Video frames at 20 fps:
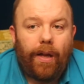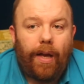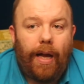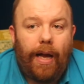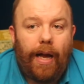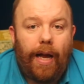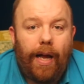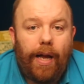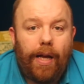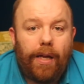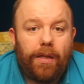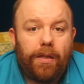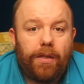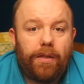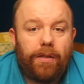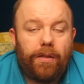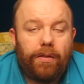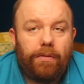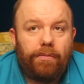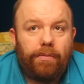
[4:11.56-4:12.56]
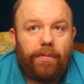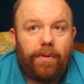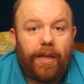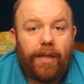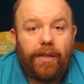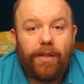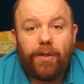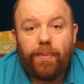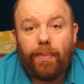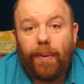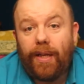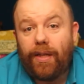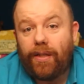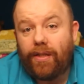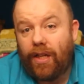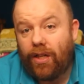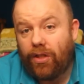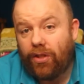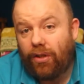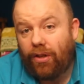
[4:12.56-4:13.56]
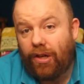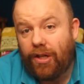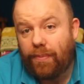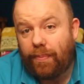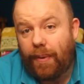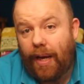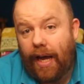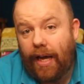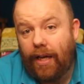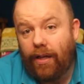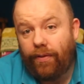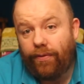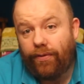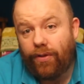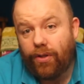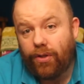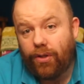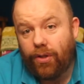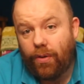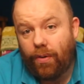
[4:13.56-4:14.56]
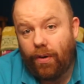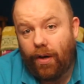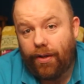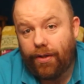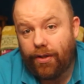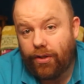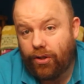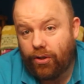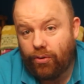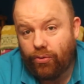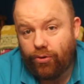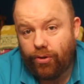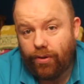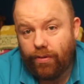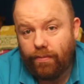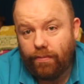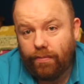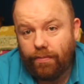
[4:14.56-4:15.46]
and they're displaying sexualized behaviour to other children.